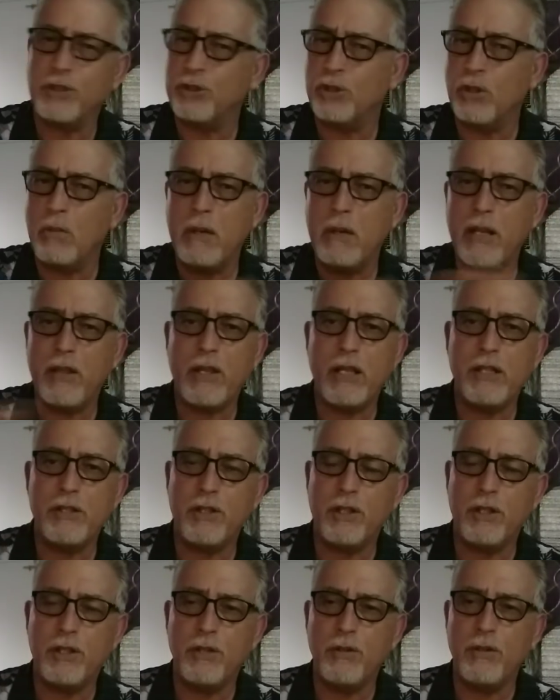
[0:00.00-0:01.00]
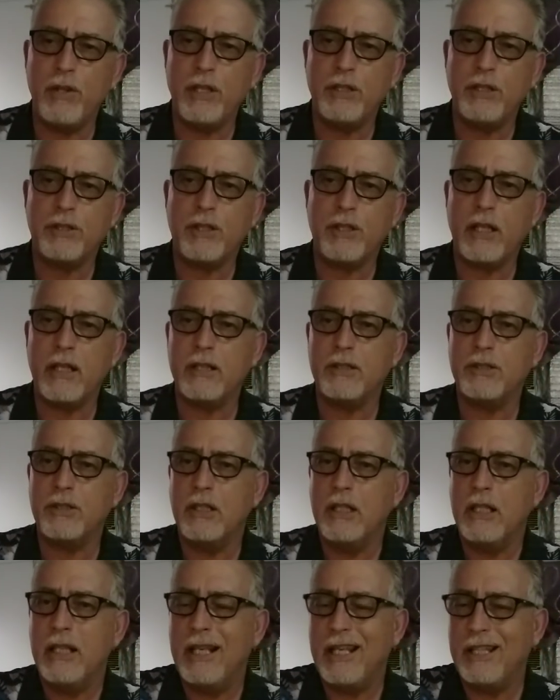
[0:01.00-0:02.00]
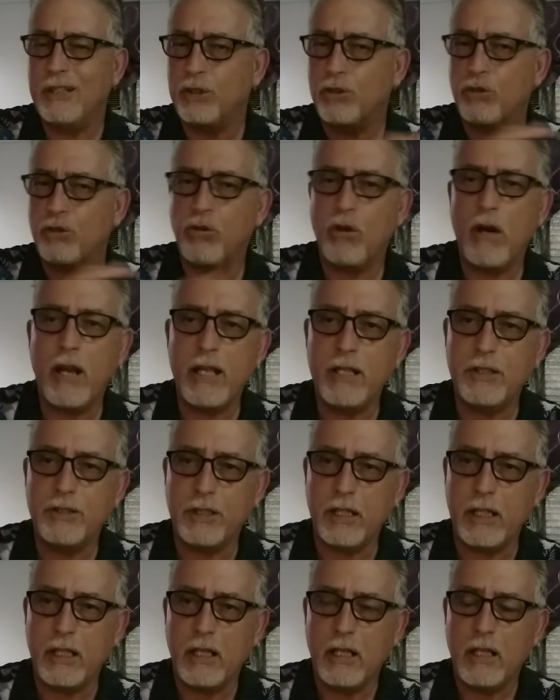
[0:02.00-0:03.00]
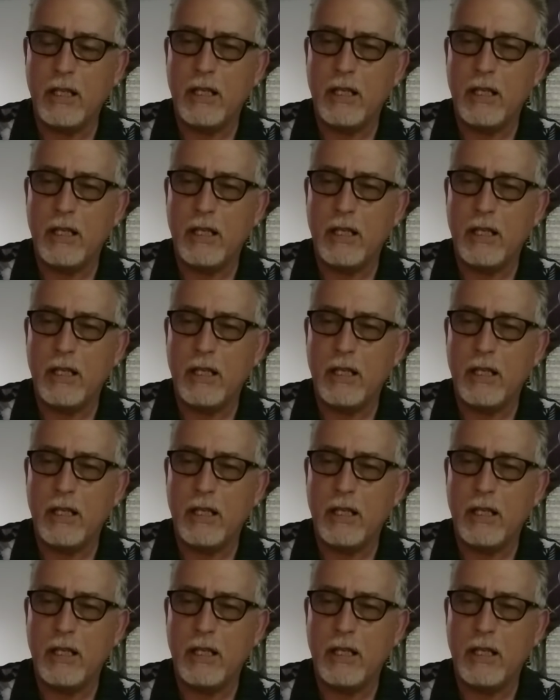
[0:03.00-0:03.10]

There's so many things you can do these things. It's crazy.